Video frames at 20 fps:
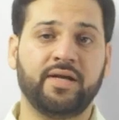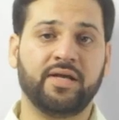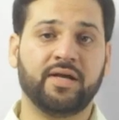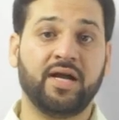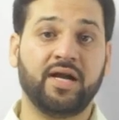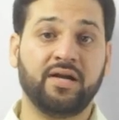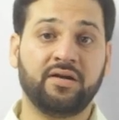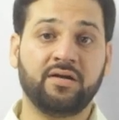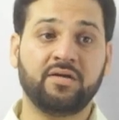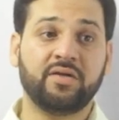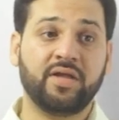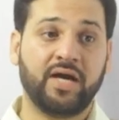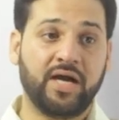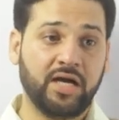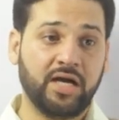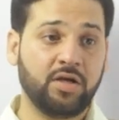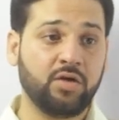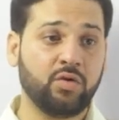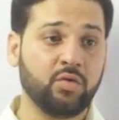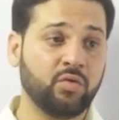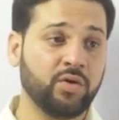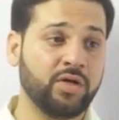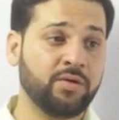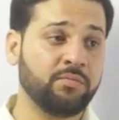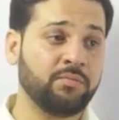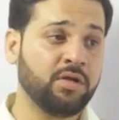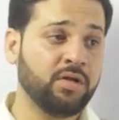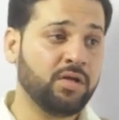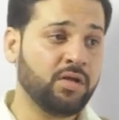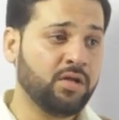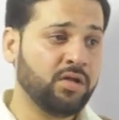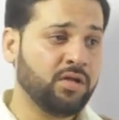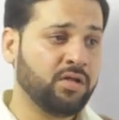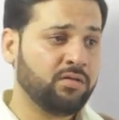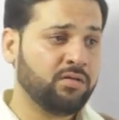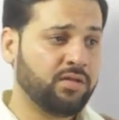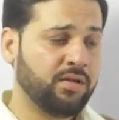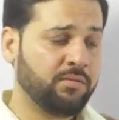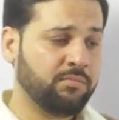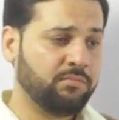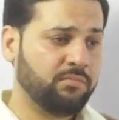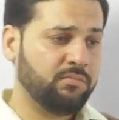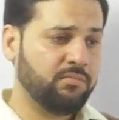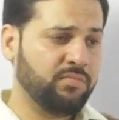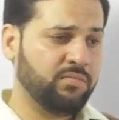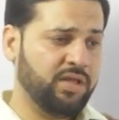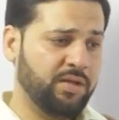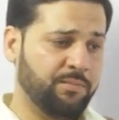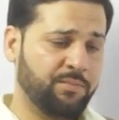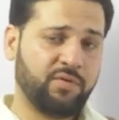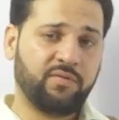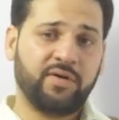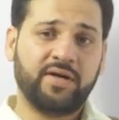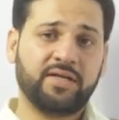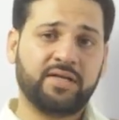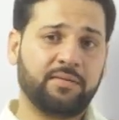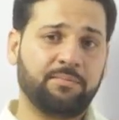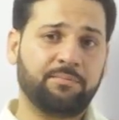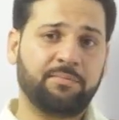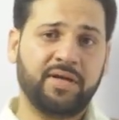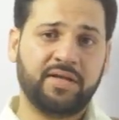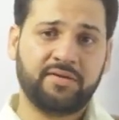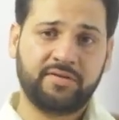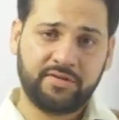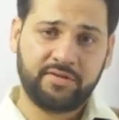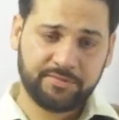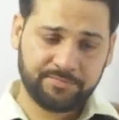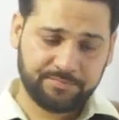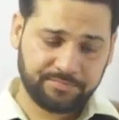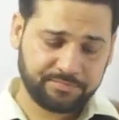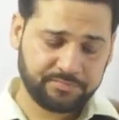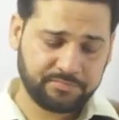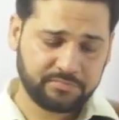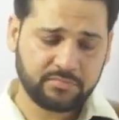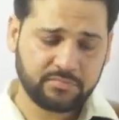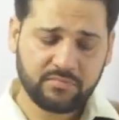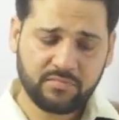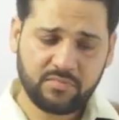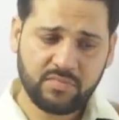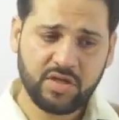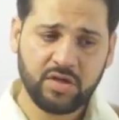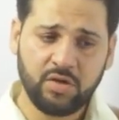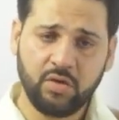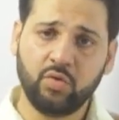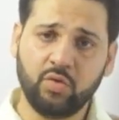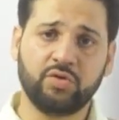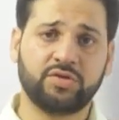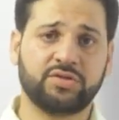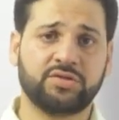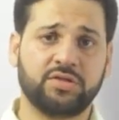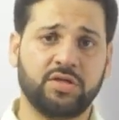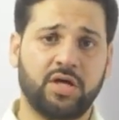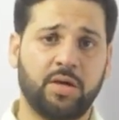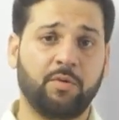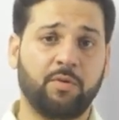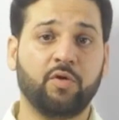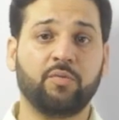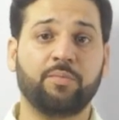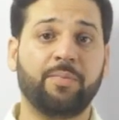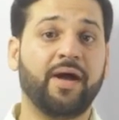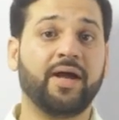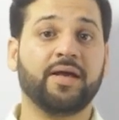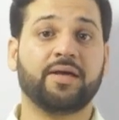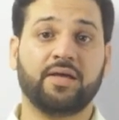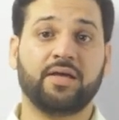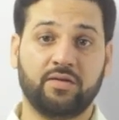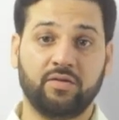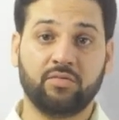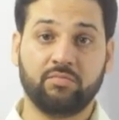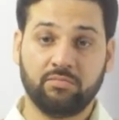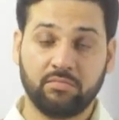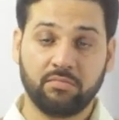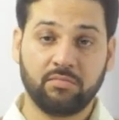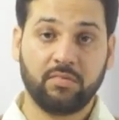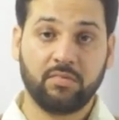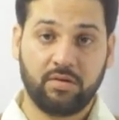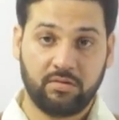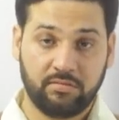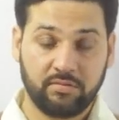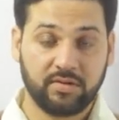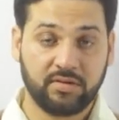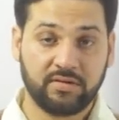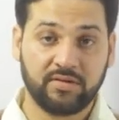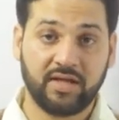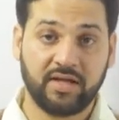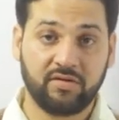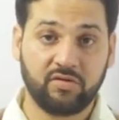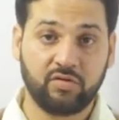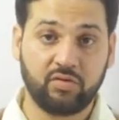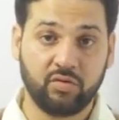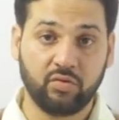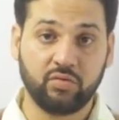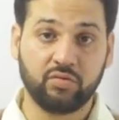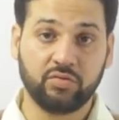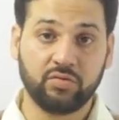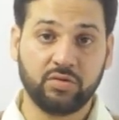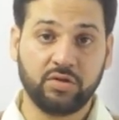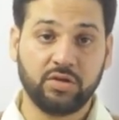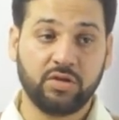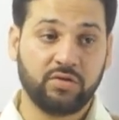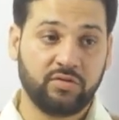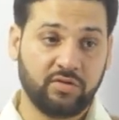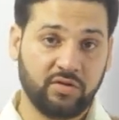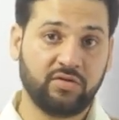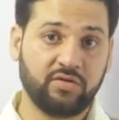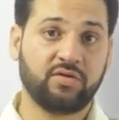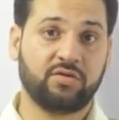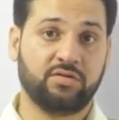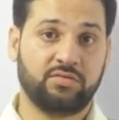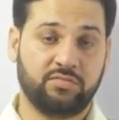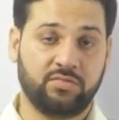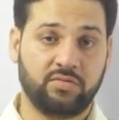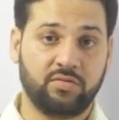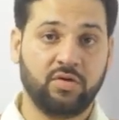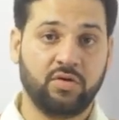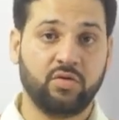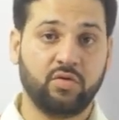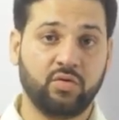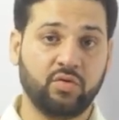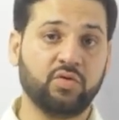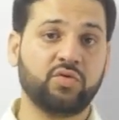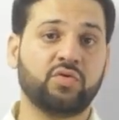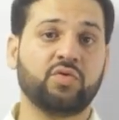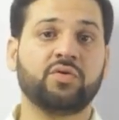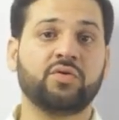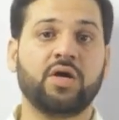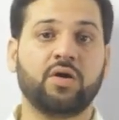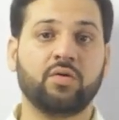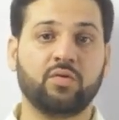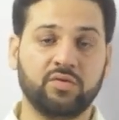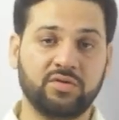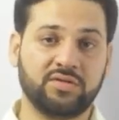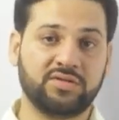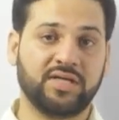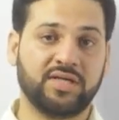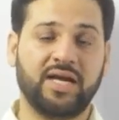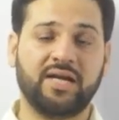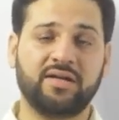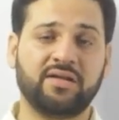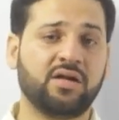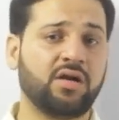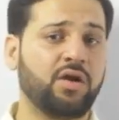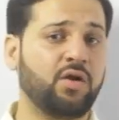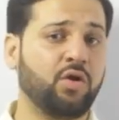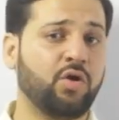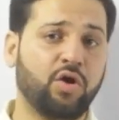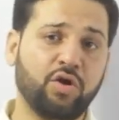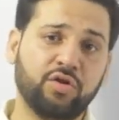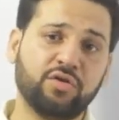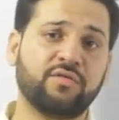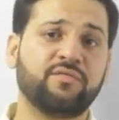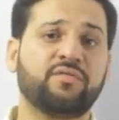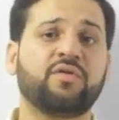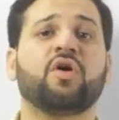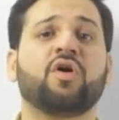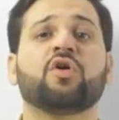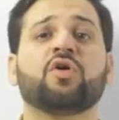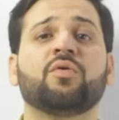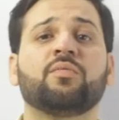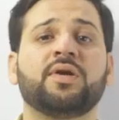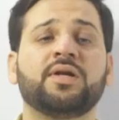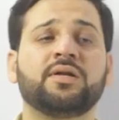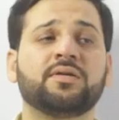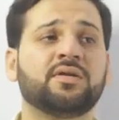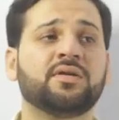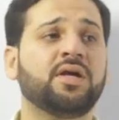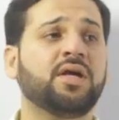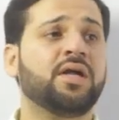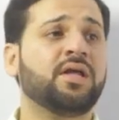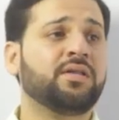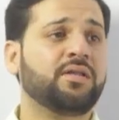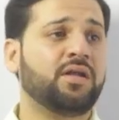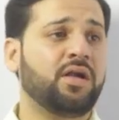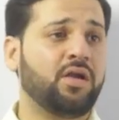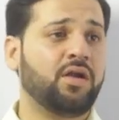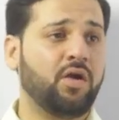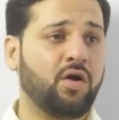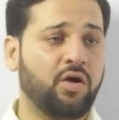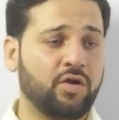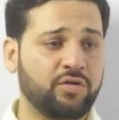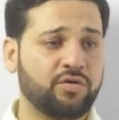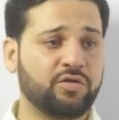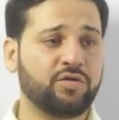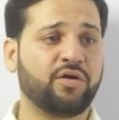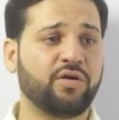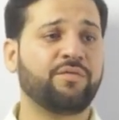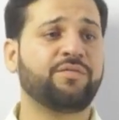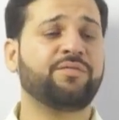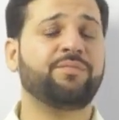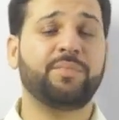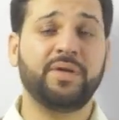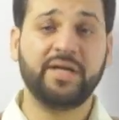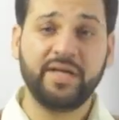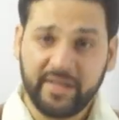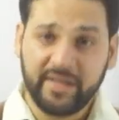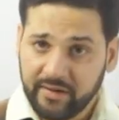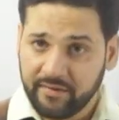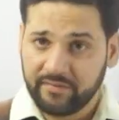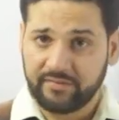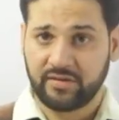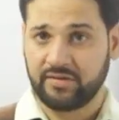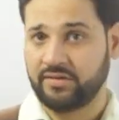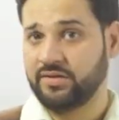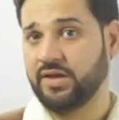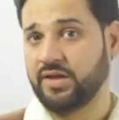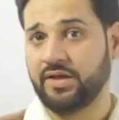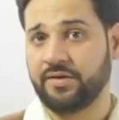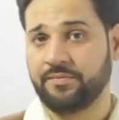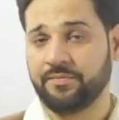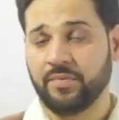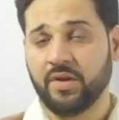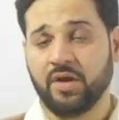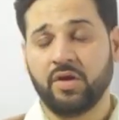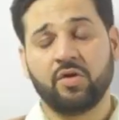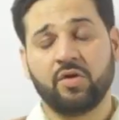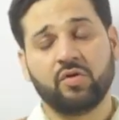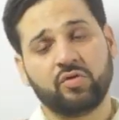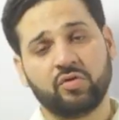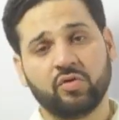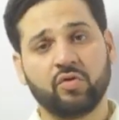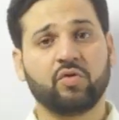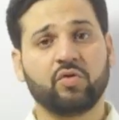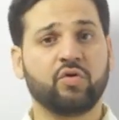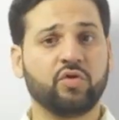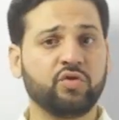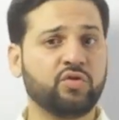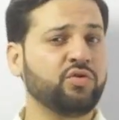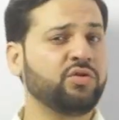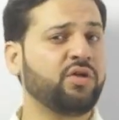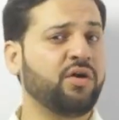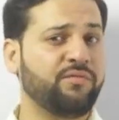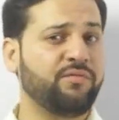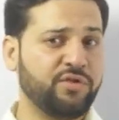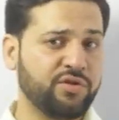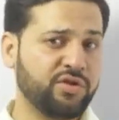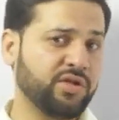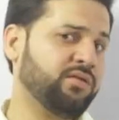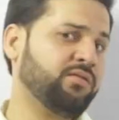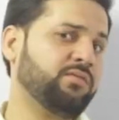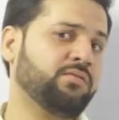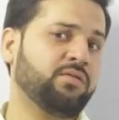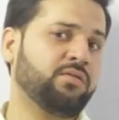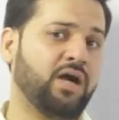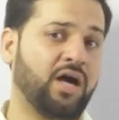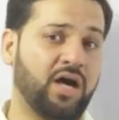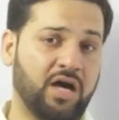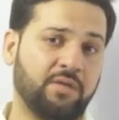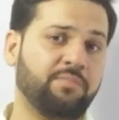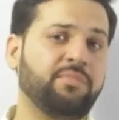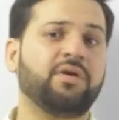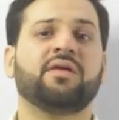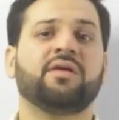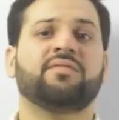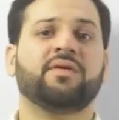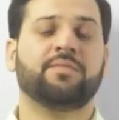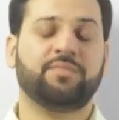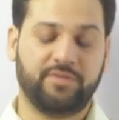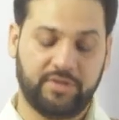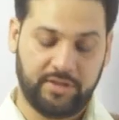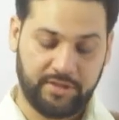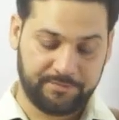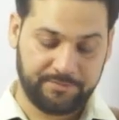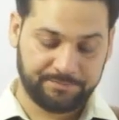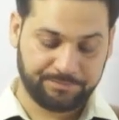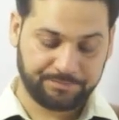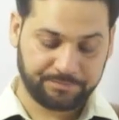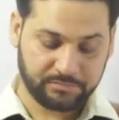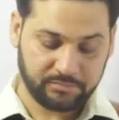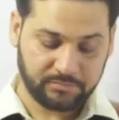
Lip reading: India. And that too, they provide the best notes about banking. That's true. Just go through the whole site. There are lots of documents, there are lots of PDFs is there. So go through the official RBI website.